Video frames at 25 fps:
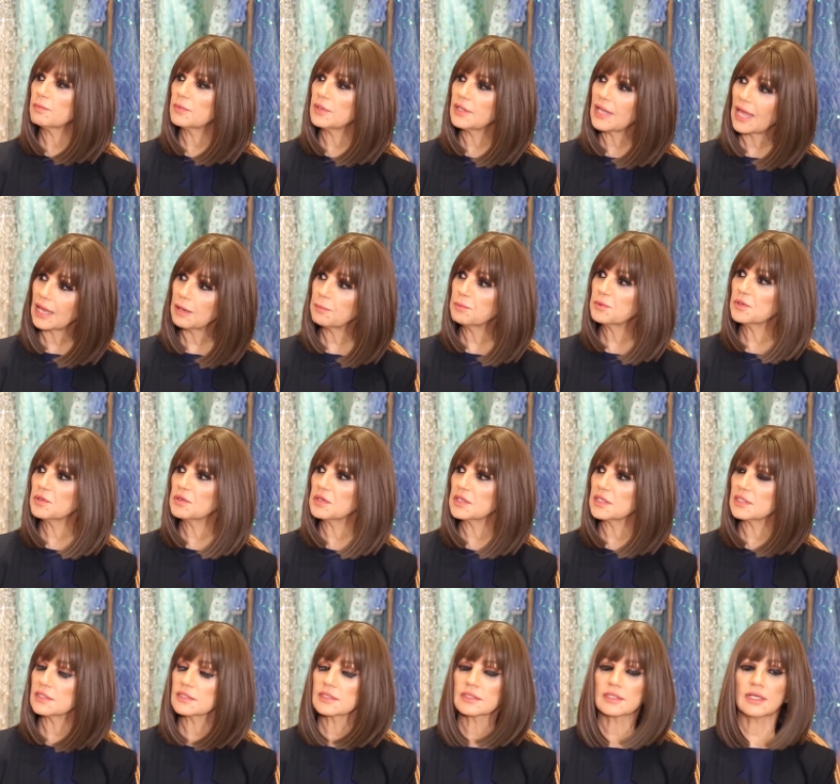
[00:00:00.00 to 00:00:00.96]

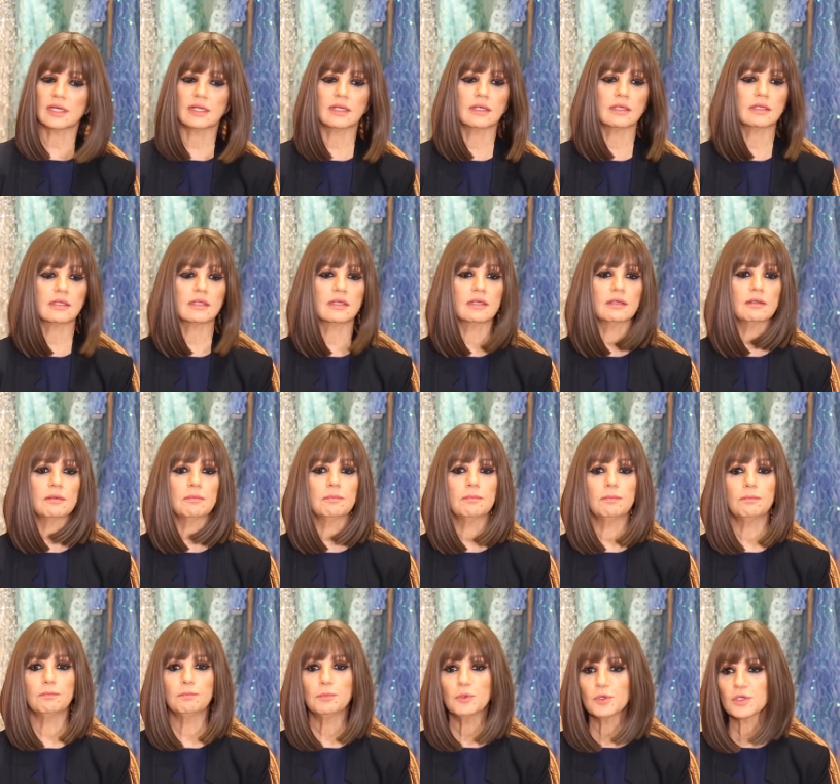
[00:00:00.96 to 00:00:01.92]
libraries and uh,
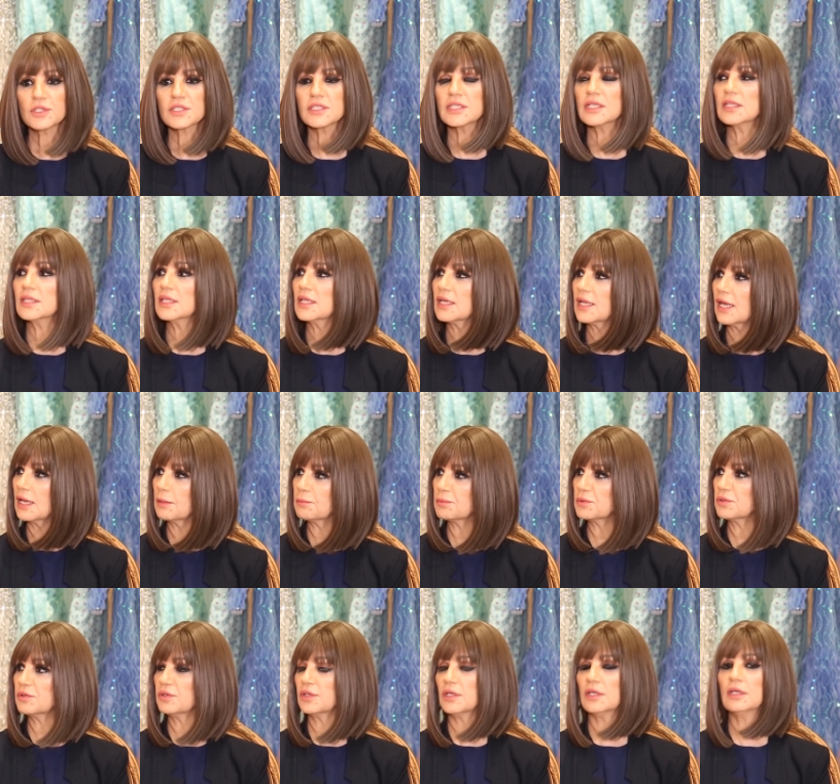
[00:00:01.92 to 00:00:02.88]
books in the
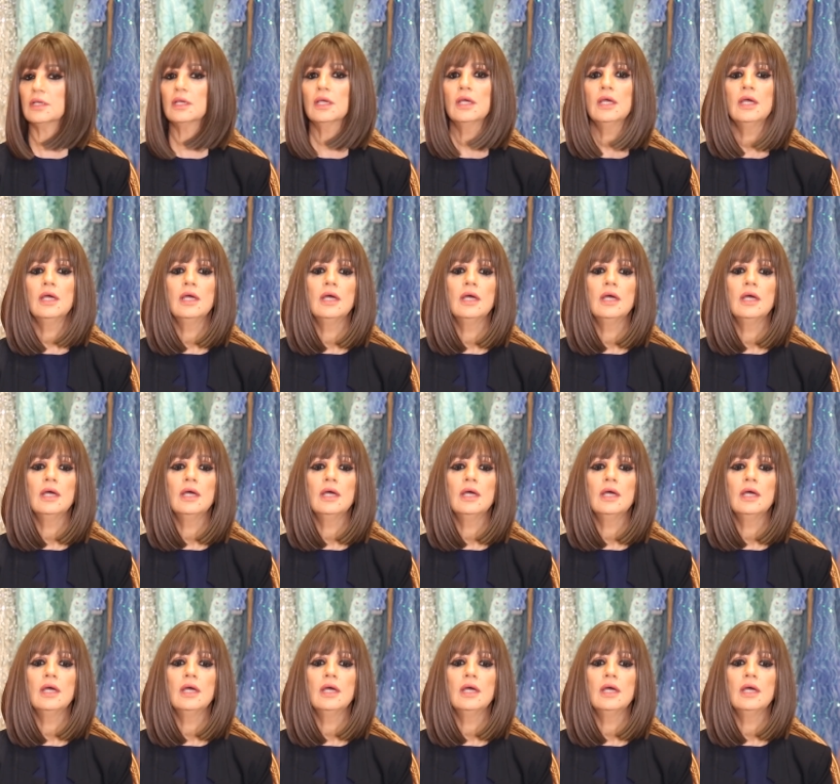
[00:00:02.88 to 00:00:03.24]
library,